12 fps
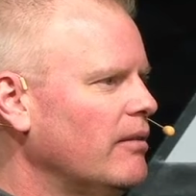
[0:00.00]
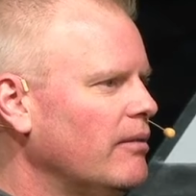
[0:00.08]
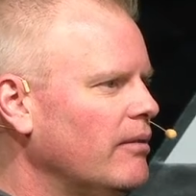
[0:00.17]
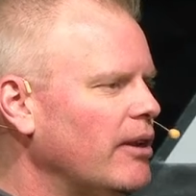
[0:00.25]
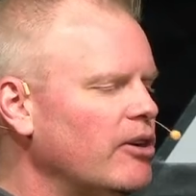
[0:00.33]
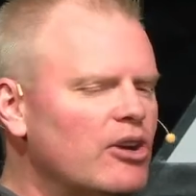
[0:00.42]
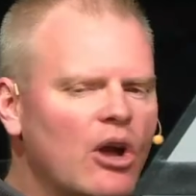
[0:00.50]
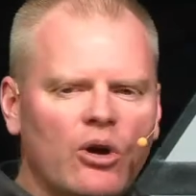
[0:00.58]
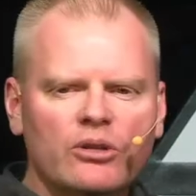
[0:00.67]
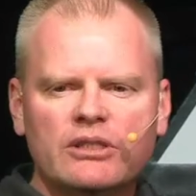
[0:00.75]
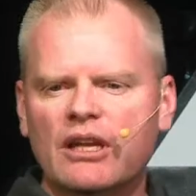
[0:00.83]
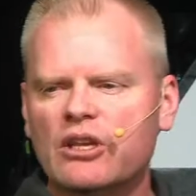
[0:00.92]
their
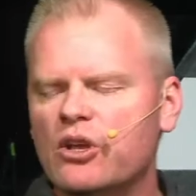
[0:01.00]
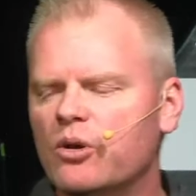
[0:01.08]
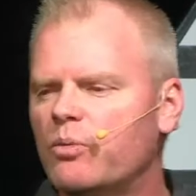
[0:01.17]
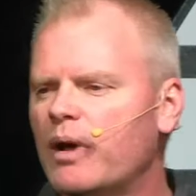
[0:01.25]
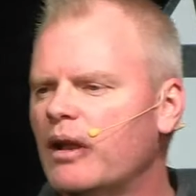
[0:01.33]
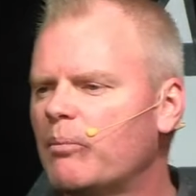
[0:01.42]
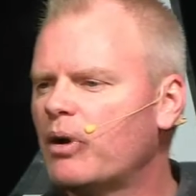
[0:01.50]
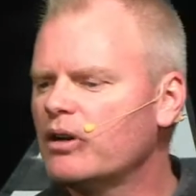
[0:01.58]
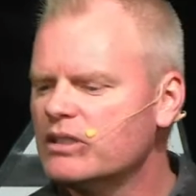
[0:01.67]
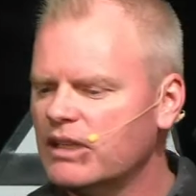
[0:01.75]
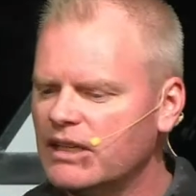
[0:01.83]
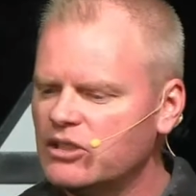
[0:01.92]
nose at you, when a
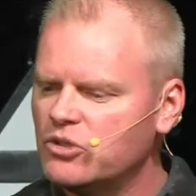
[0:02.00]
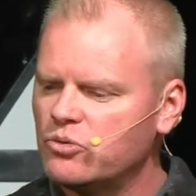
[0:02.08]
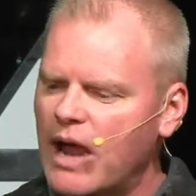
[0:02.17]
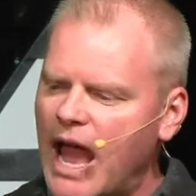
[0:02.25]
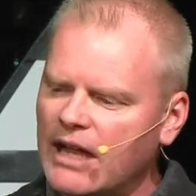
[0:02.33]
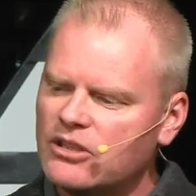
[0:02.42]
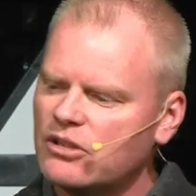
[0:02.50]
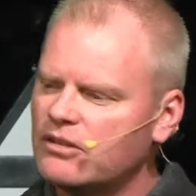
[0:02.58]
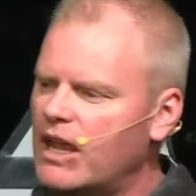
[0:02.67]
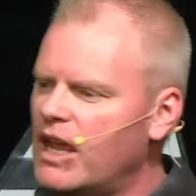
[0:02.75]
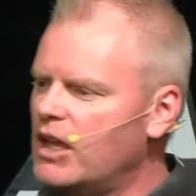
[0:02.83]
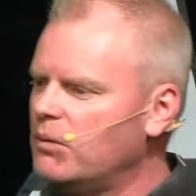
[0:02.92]
person has dragged your
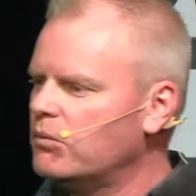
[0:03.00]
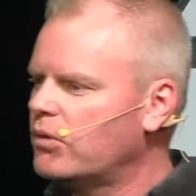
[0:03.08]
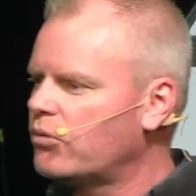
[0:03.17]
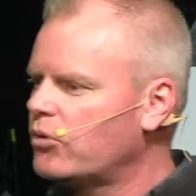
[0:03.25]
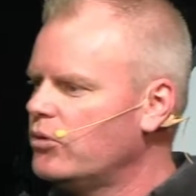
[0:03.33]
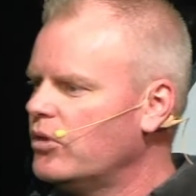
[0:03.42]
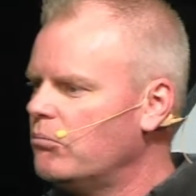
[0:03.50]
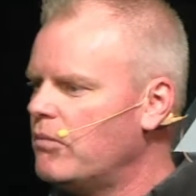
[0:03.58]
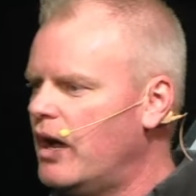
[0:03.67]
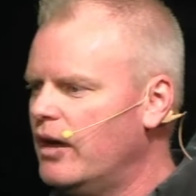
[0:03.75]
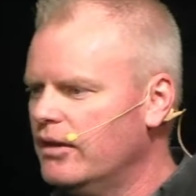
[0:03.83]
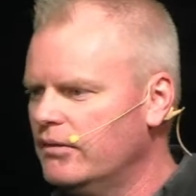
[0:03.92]
name through the
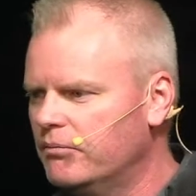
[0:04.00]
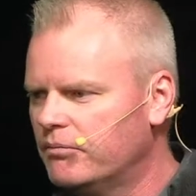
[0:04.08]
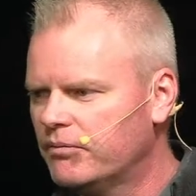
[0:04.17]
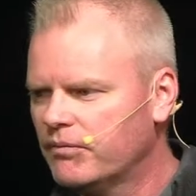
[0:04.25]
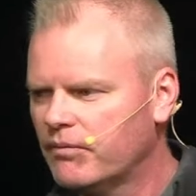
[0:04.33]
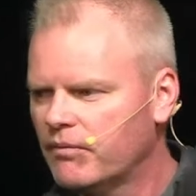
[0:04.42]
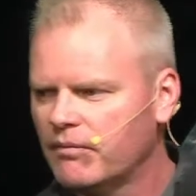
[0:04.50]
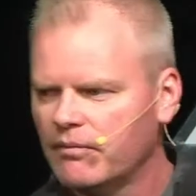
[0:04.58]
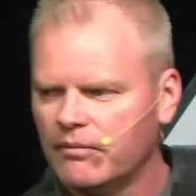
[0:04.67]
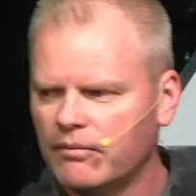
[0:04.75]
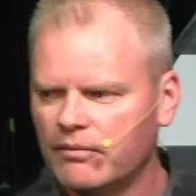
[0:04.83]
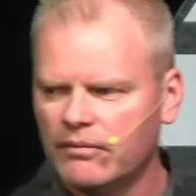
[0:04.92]
mud
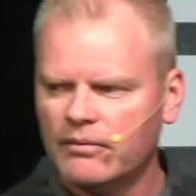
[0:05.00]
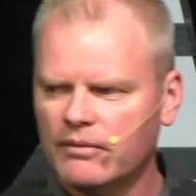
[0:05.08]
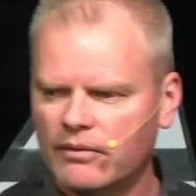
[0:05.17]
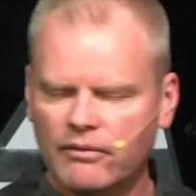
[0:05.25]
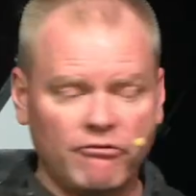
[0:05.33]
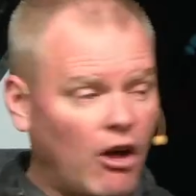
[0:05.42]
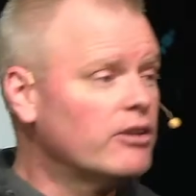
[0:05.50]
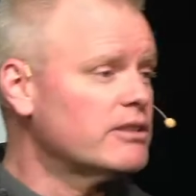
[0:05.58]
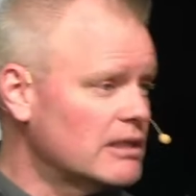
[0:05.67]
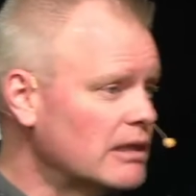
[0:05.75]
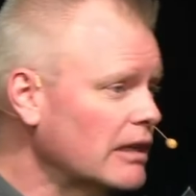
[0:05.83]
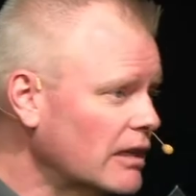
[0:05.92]

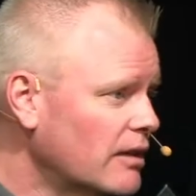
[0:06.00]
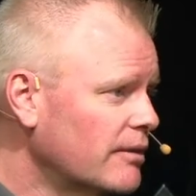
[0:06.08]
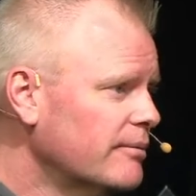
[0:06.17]
falsely.